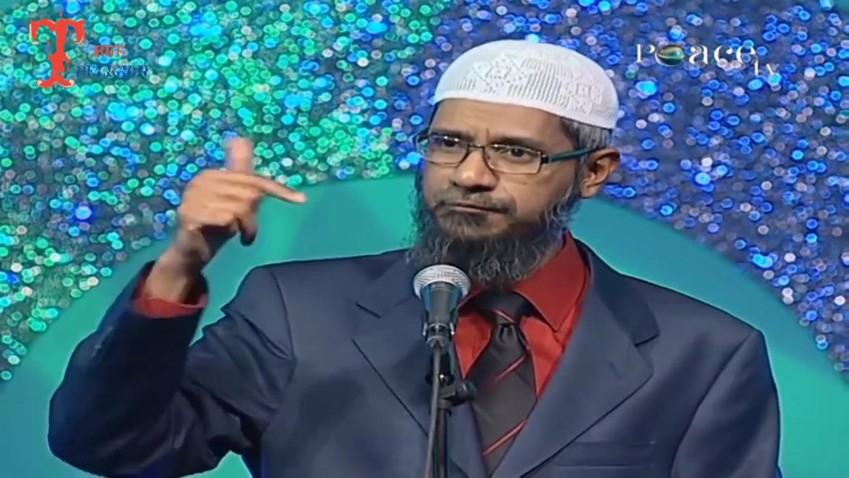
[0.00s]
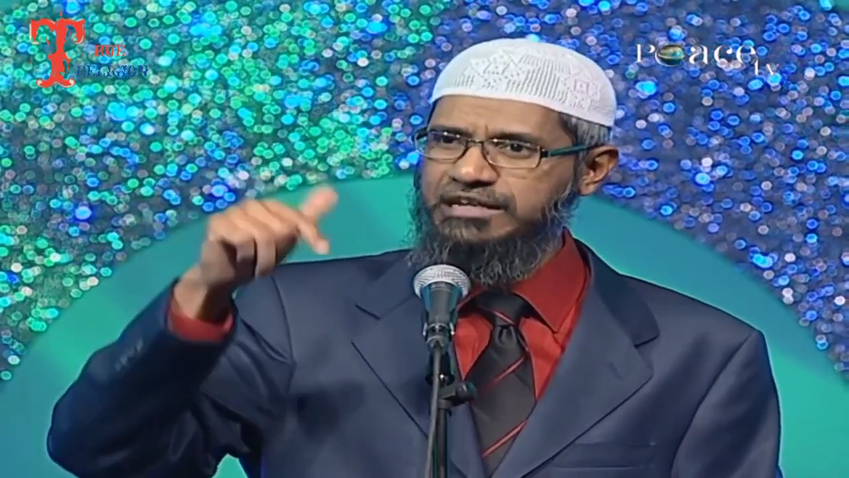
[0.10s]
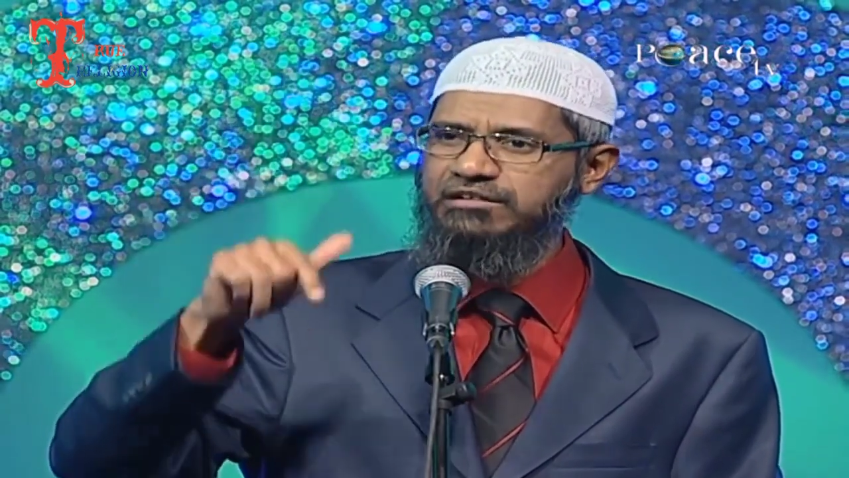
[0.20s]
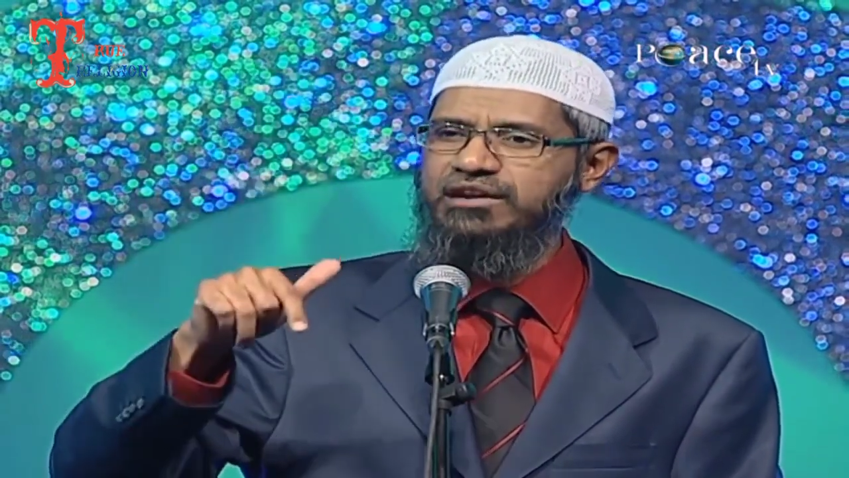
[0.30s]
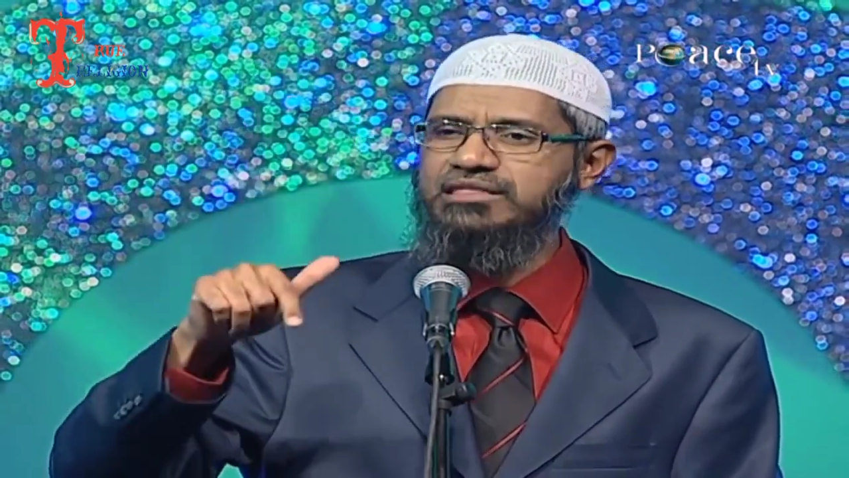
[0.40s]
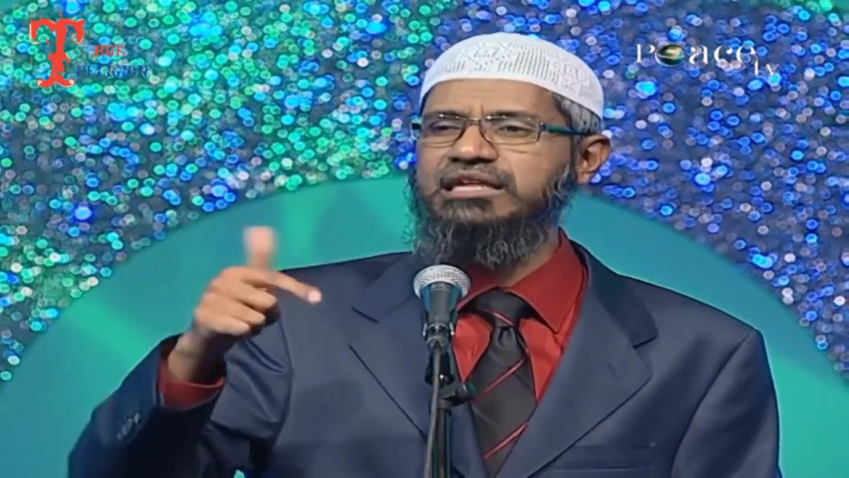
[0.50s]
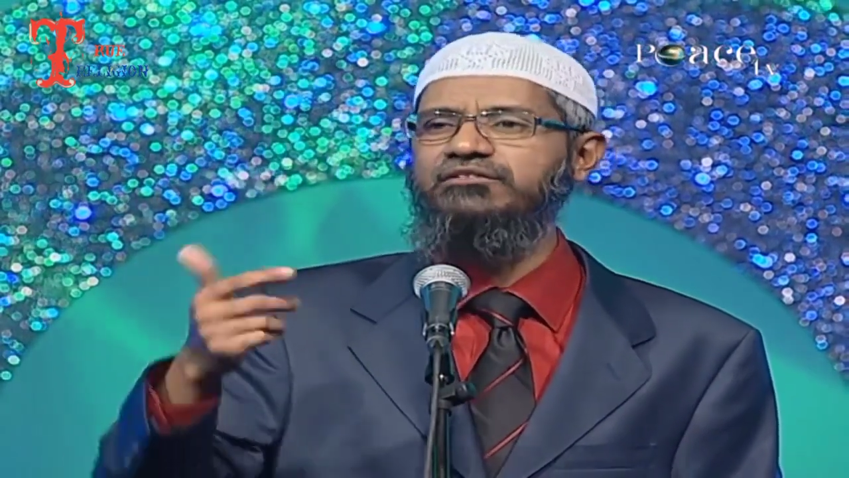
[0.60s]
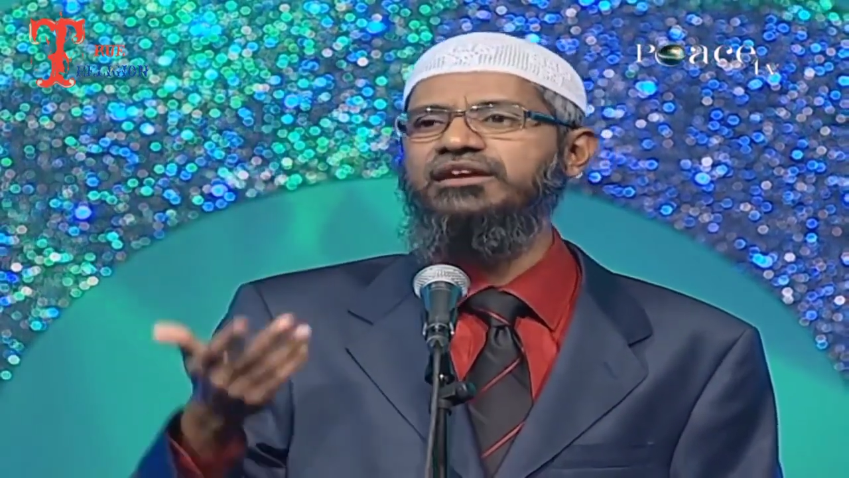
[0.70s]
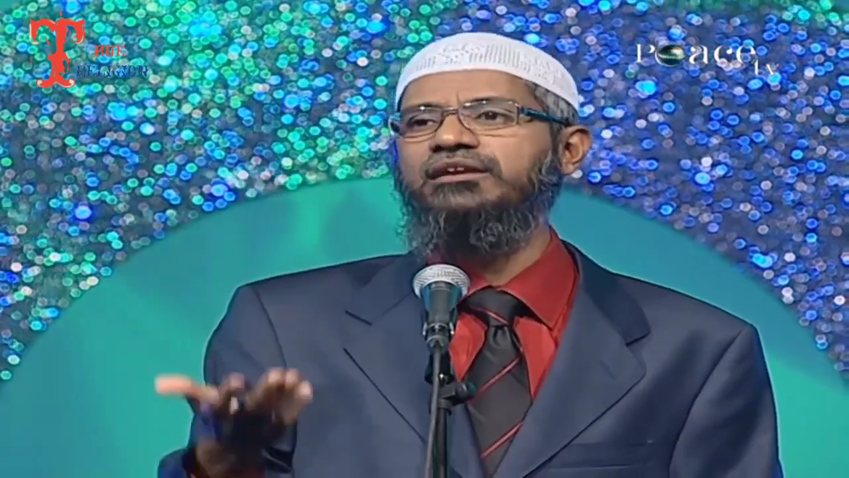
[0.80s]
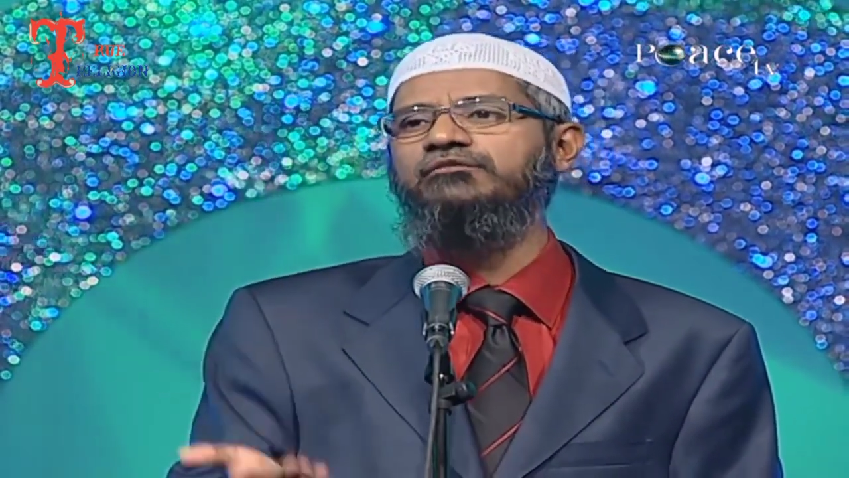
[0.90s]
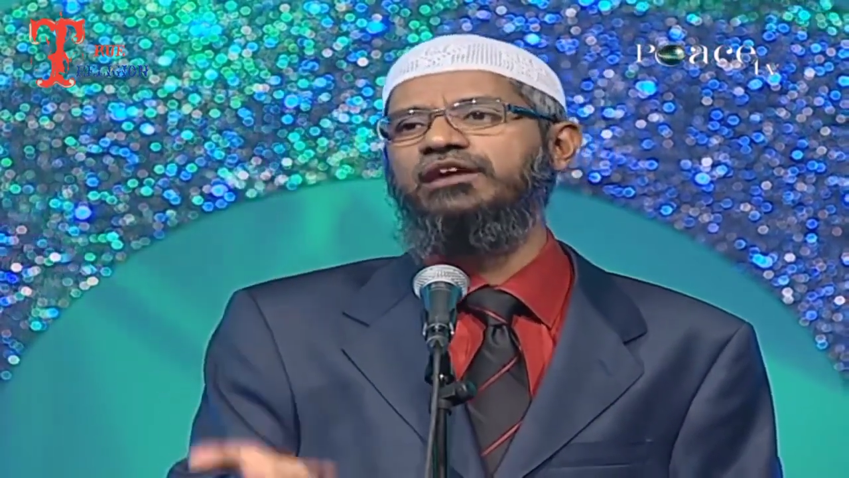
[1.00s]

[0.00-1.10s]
free will is given,